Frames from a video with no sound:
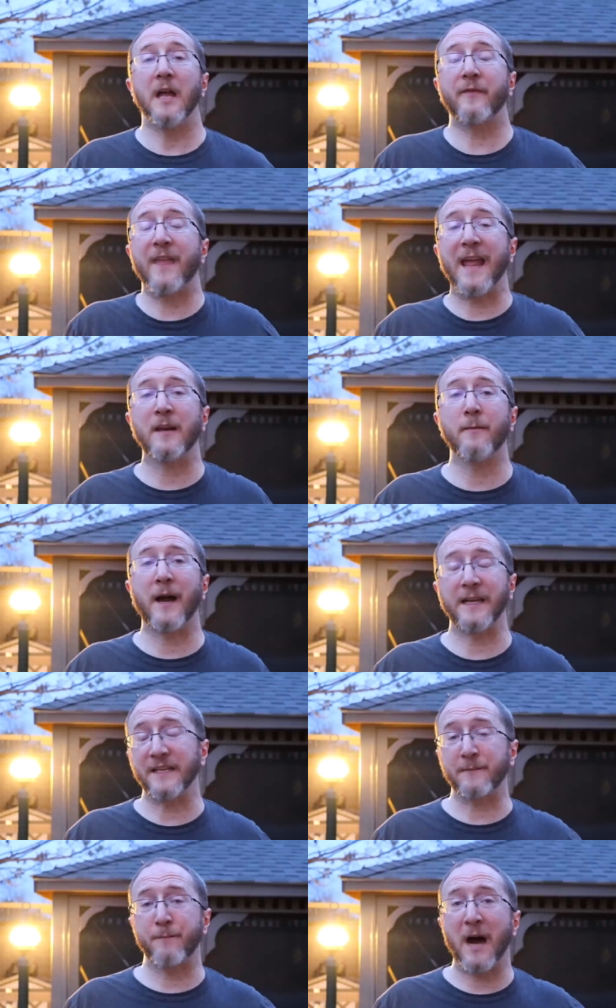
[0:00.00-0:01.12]
If the
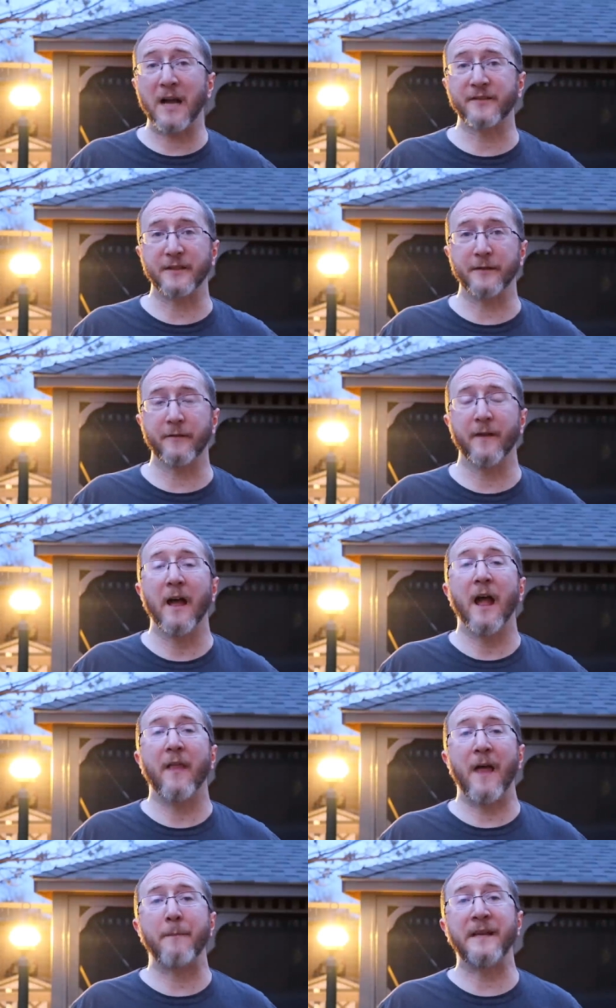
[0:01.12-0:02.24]
antibody is positive,
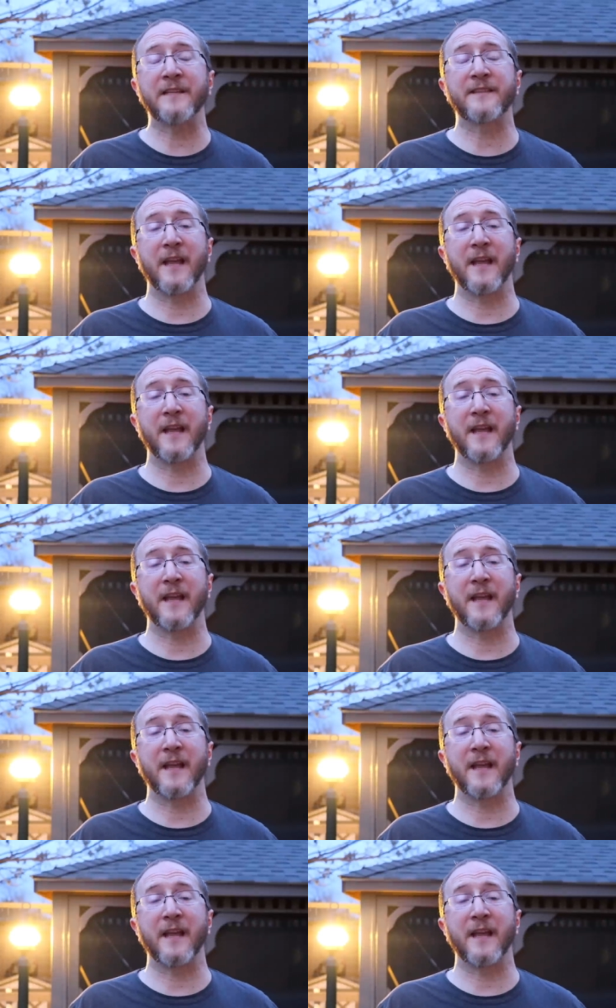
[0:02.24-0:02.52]
that means